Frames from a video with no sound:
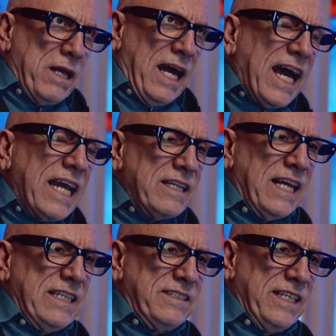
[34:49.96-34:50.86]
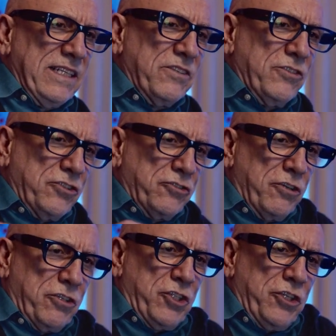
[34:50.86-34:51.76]
highlighting the
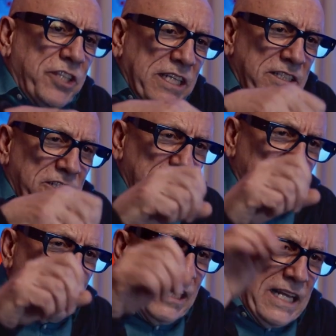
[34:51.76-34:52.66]
structure, the internal